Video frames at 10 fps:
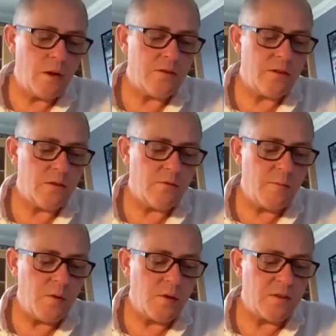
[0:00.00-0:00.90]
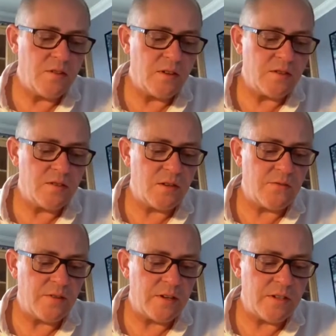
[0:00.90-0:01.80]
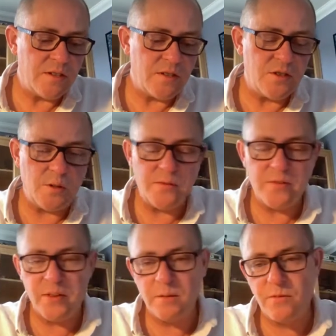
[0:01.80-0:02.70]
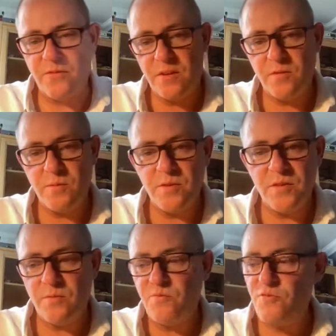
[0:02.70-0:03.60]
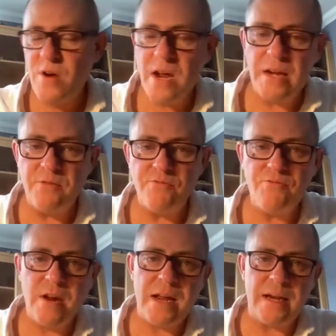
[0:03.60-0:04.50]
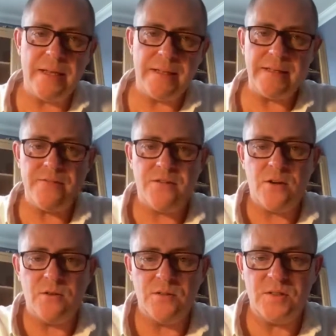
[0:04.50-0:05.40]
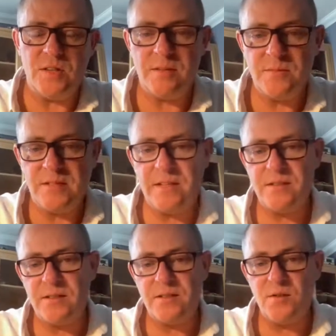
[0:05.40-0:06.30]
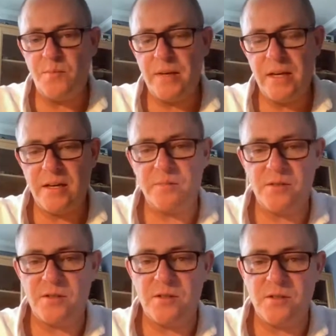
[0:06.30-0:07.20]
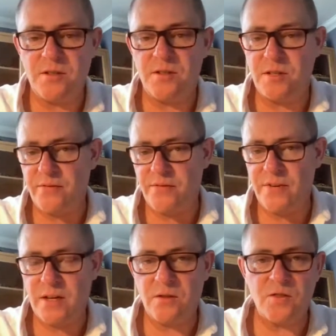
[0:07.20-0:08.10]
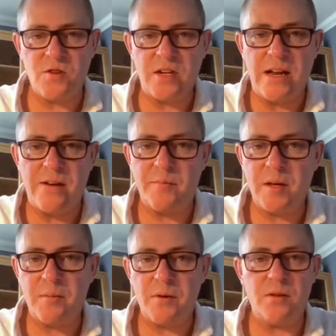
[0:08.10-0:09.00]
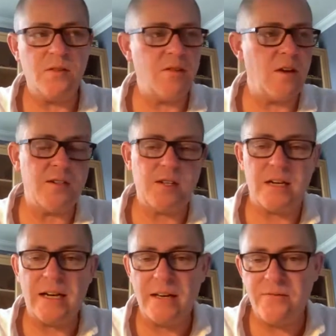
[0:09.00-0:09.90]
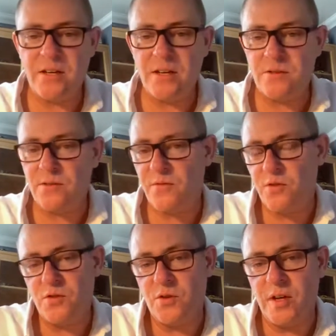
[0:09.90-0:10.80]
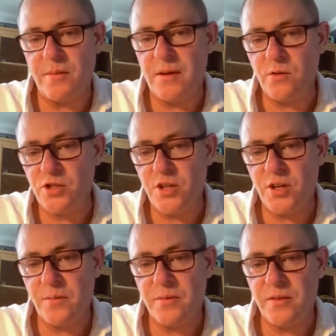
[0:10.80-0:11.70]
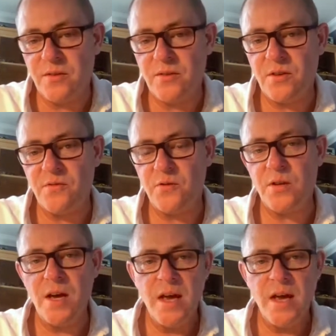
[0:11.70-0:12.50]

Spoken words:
I think the remarketing sector has done a fantastic job of it. They were faced with some really, really difficult circumstances, not being able to deliver vehicles, not allowing people on site to collect vehicles, if you're talking about auction companies and so forth.